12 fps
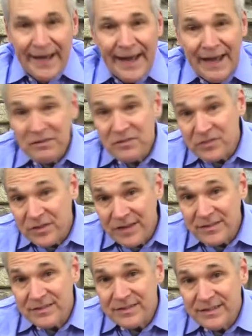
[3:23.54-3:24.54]
and there's a
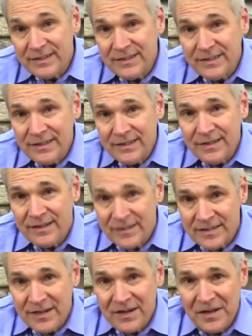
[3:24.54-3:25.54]
nice uh, uh,
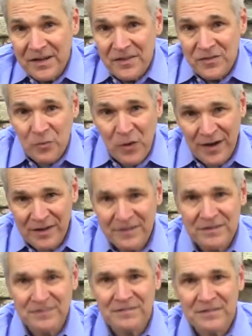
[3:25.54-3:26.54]
acidity to this wine,
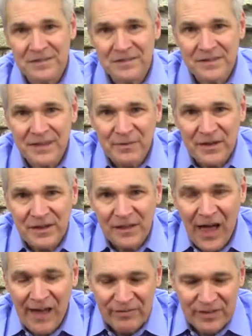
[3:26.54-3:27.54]
keeping it
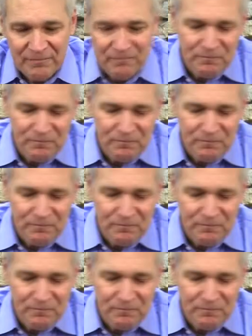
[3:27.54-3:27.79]
lively.